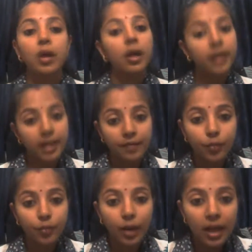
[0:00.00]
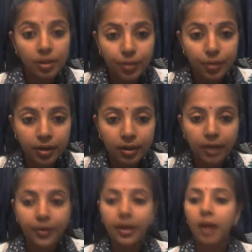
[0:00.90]
Yes, everyone has written the
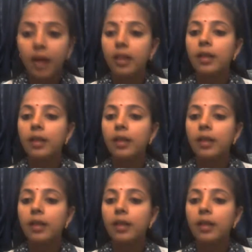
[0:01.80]
correct answer.